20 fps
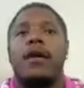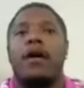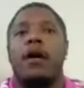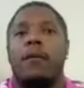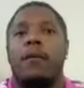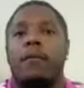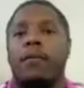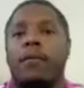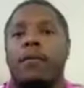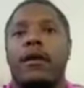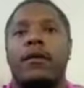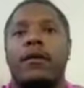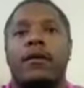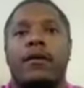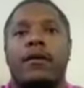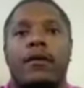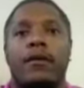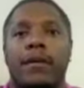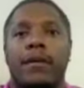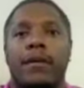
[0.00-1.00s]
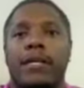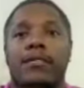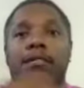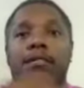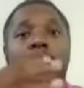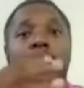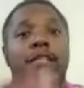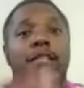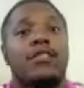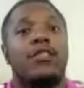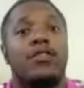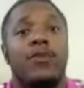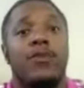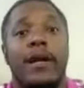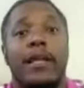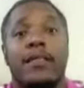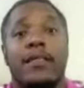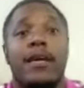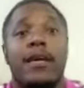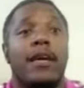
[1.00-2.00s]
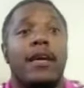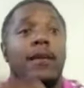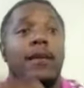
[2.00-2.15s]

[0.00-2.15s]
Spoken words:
but it's a great thing.